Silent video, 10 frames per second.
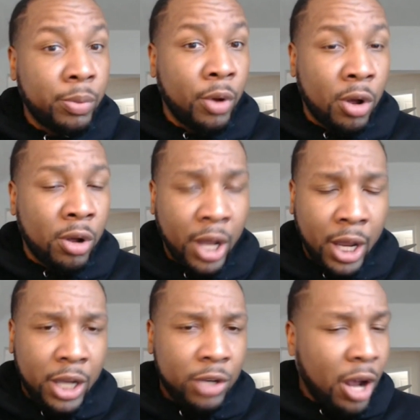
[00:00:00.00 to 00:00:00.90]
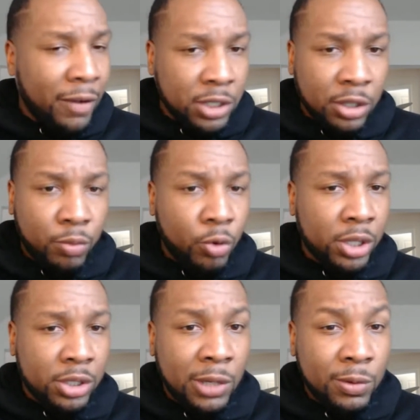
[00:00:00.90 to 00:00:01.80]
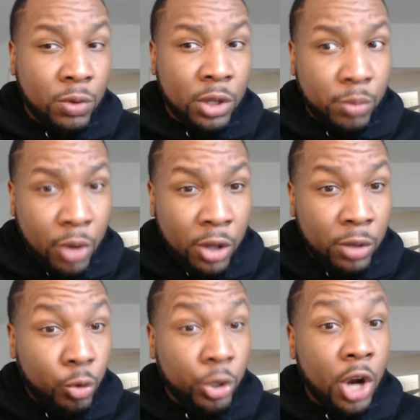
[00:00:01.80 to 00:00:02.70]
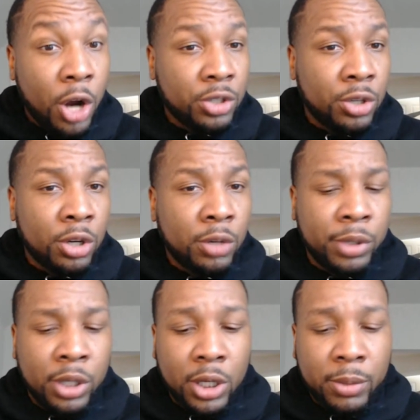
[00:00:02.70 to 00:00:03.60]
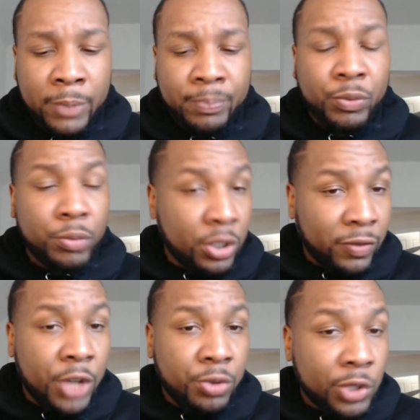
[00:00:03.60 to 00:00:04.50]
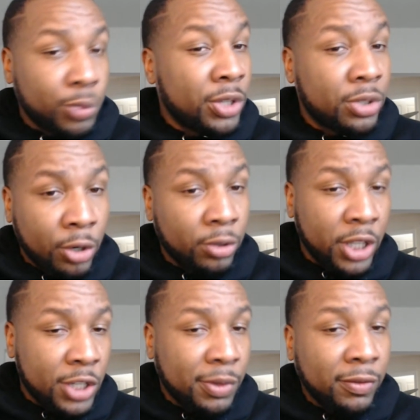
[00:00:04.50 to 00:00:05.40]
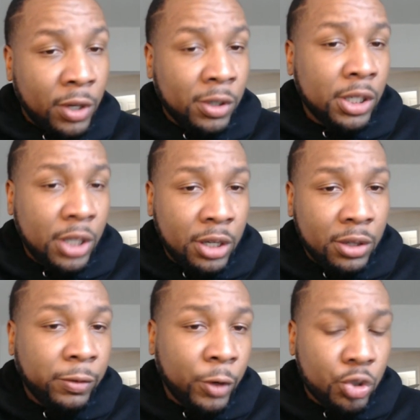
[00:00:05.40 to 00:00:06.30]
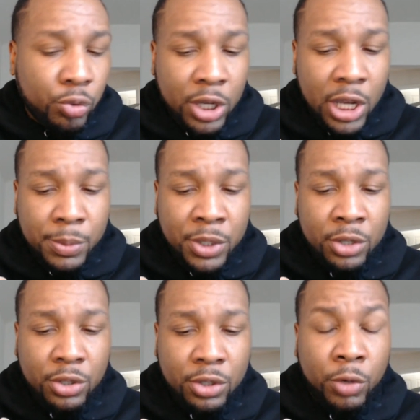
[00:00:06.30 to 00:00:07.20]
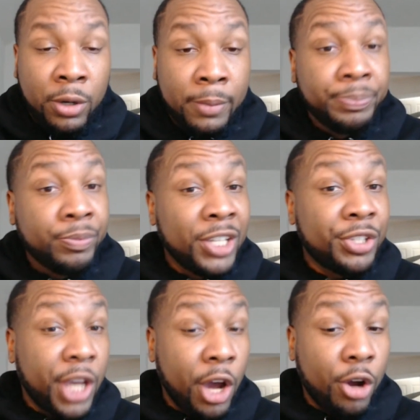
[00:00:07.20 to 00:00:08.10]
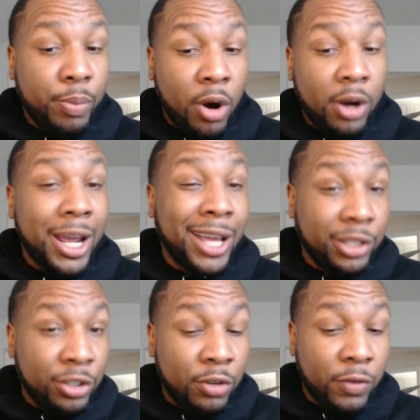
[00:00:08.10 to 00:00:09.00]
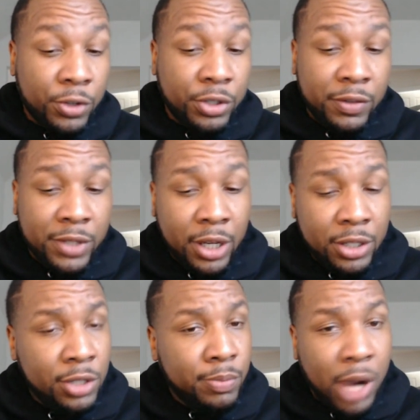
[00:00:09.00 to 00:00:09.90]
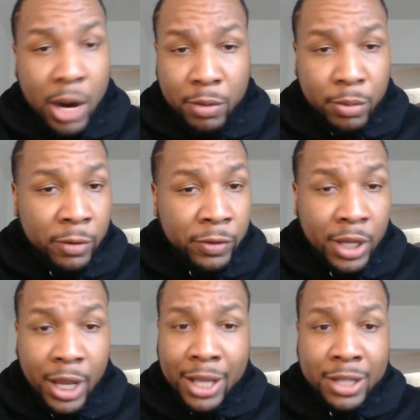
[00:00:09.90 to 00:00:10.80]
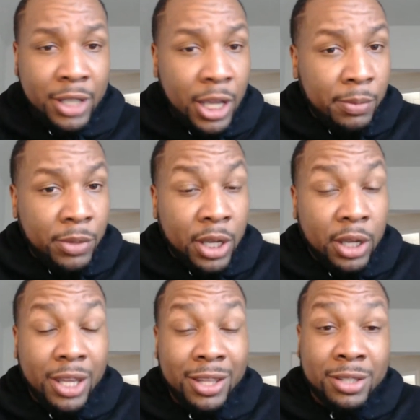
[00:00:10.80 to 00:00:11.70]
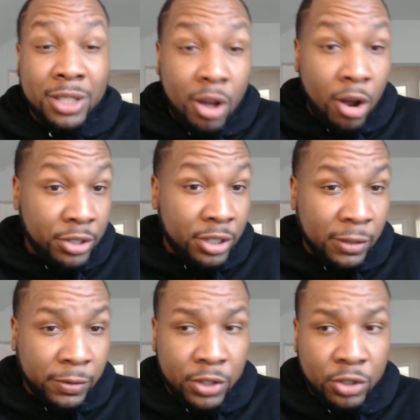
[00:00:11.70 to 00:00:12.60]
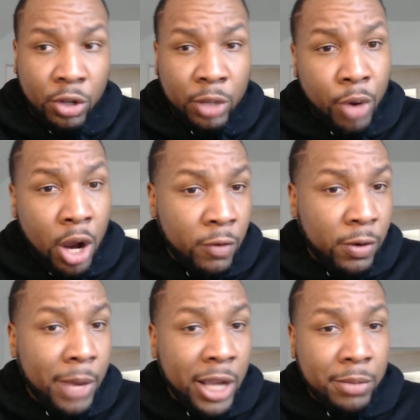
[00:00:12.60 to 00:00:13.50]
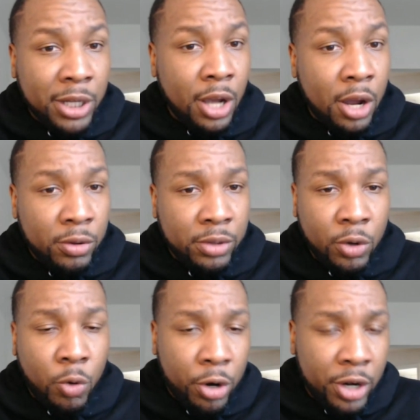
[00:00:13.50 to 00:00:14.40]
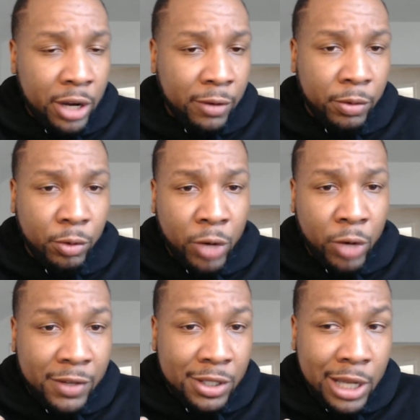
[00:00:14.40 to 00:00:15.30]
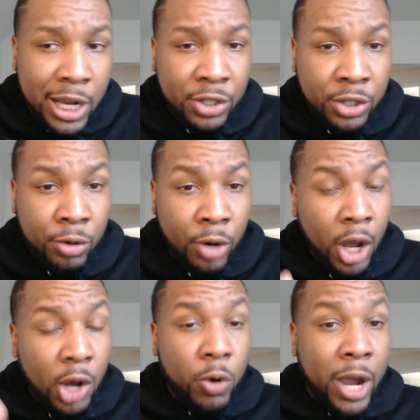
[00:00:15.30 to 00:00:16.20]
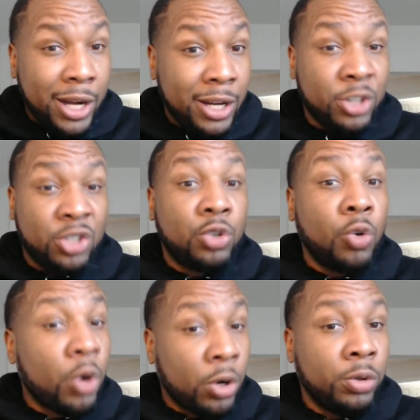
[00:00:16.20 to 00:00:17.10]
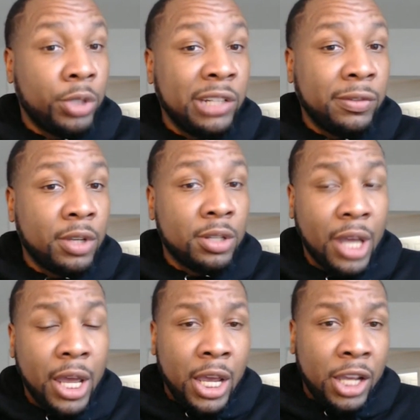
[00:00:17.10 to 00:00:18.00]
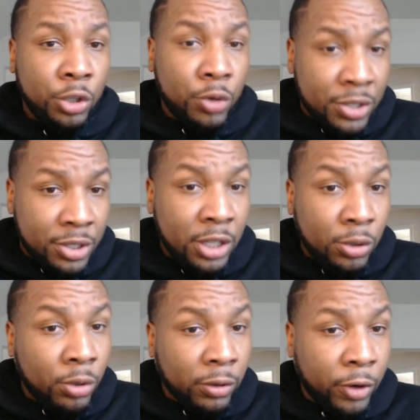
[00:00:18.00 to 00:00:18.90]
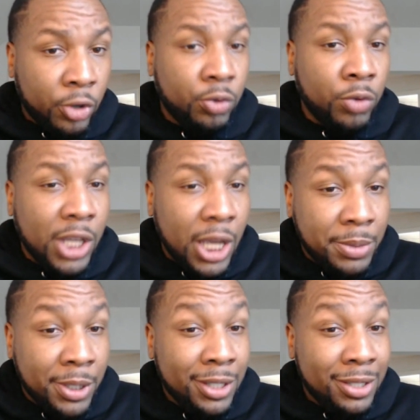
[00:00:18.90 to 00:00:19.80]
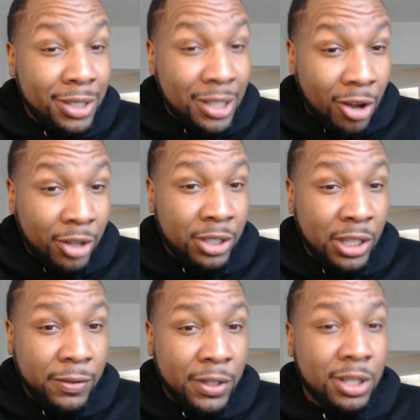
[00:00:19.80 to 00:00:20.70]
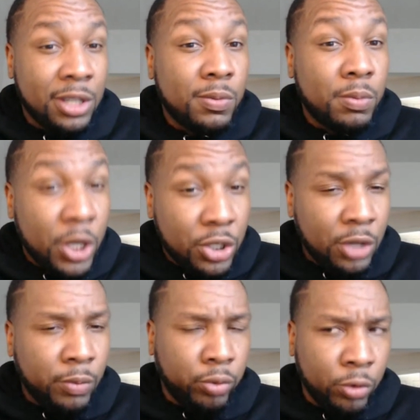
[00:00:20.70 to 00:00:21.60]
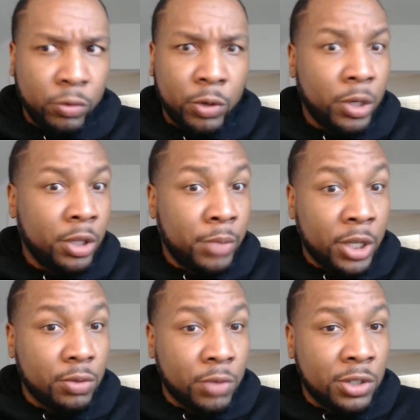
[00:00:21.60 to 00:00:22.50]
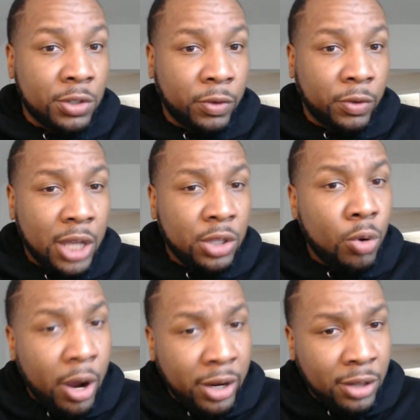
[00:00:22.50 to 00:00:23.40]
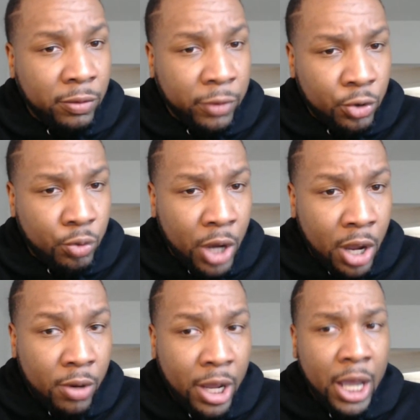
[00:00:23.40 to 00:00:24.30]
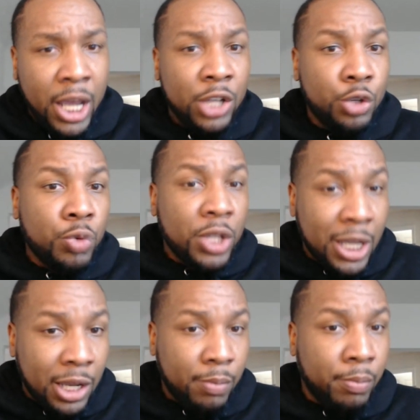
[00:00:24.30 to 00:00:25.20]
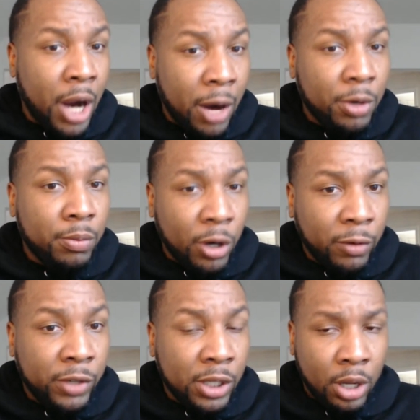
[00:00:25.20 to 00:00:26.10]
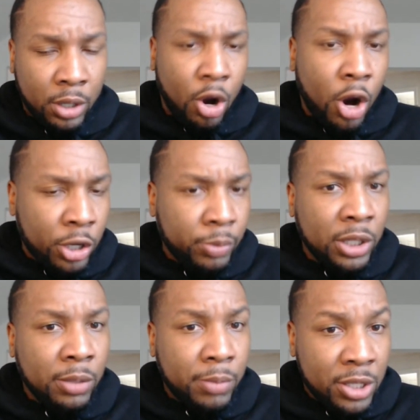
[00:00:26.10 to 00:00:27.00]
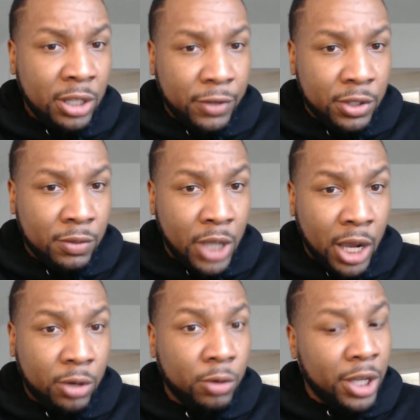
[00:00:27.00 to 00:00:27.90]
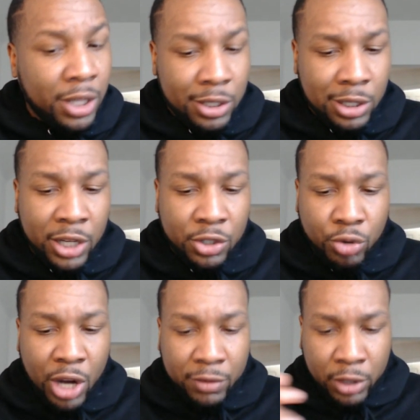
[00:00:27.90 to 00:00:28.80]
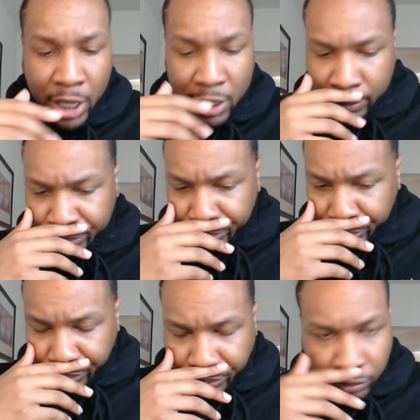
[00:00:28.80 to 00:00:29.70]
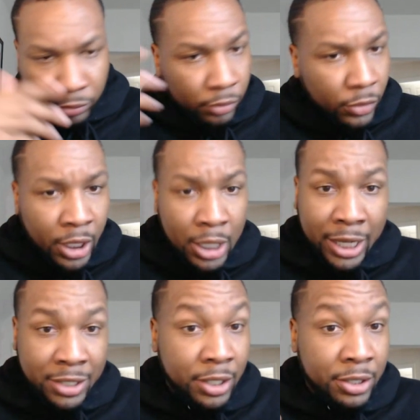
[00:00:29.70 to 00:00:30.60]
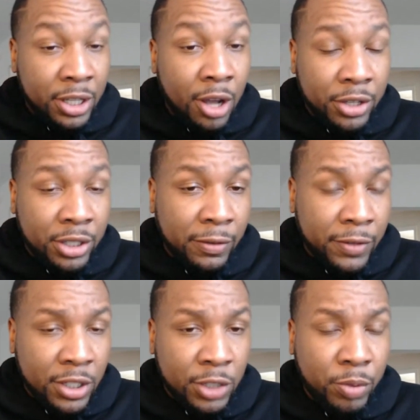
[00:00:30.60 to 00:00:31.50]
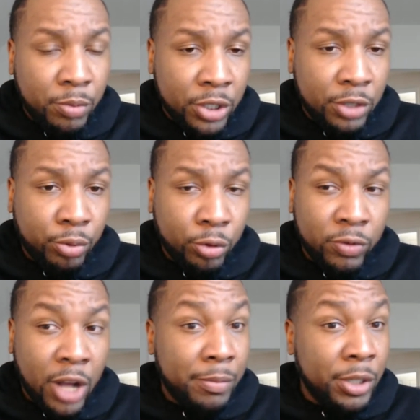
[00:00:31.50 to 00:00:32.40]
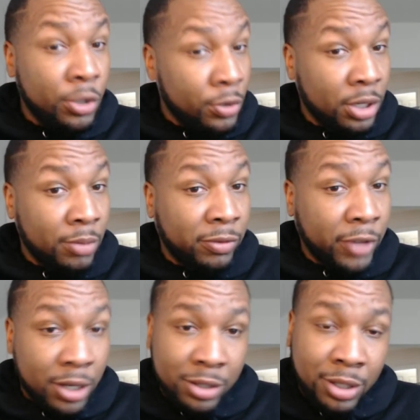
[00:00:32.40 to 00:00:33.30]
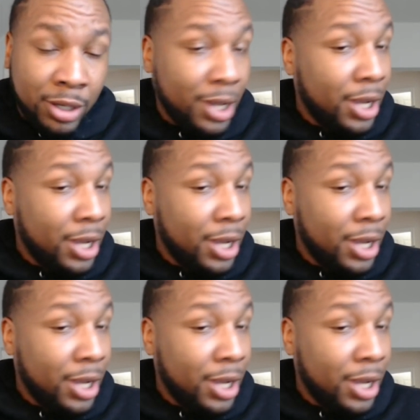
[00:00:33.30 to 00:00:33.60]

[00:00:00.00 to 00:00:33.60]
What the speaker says: the ball. You know, obviously, the more the teams run the ball, the more yardage they're going to put up. But Tavondre Sweat certainly has been very good in the first three games of his career. His counterpart at the University of Texas, Byron Murphy, same thing. And the Seahawks defense, you know, they brought over Mike McDonald, the coordinator from the Ravens last year, who had a historical defense. And you can see through the first three games that the Seahawks defense is much improved. And one of the biggest reasons for that, you go out in the first round and you get Byron Murphy, arguably the best defensive tackle in this latest draft class. Like I said, the Seahawks defense has been much improved. I've been using them in fantasy.